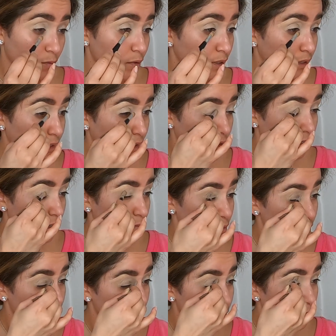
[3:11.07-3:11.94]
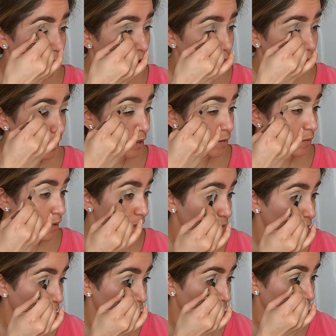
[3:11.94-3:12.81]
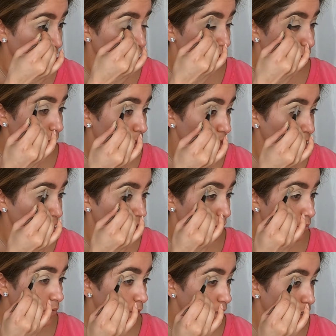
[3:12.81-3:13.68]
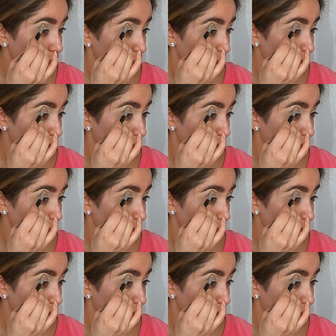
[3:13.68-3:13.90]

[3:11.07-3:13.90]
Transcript: We'll clean it up some more once we do our face makeup.